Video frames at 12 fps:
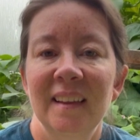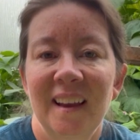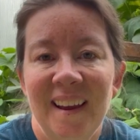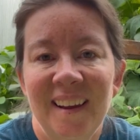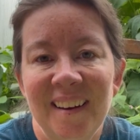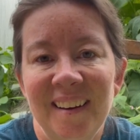
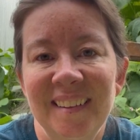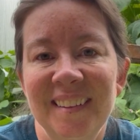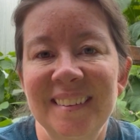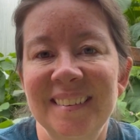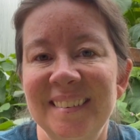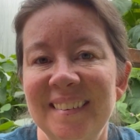Hi all.
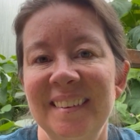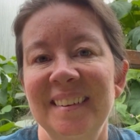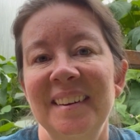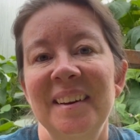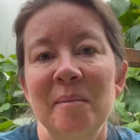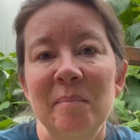
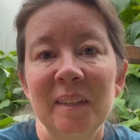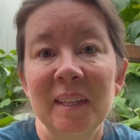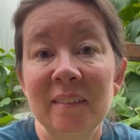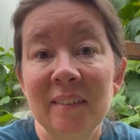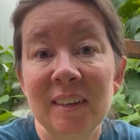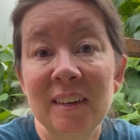
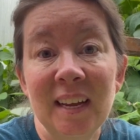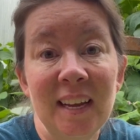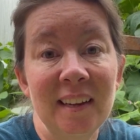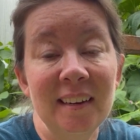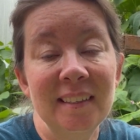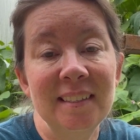Believe it or
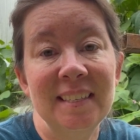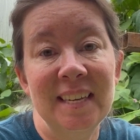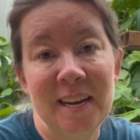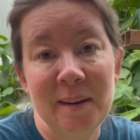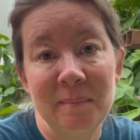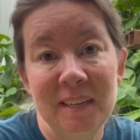not, it's
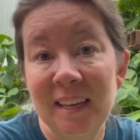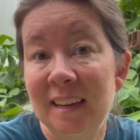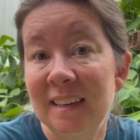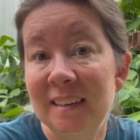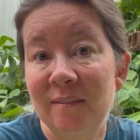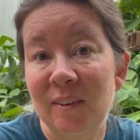time to
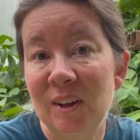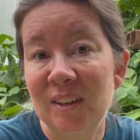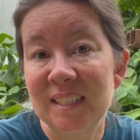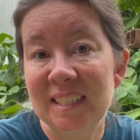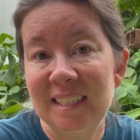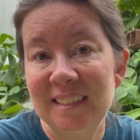get fall
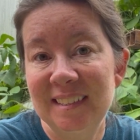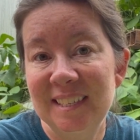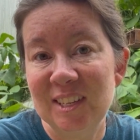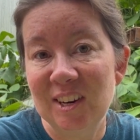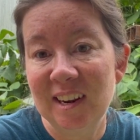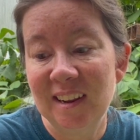seeds
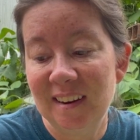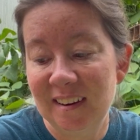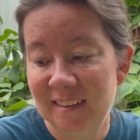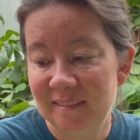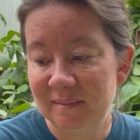started.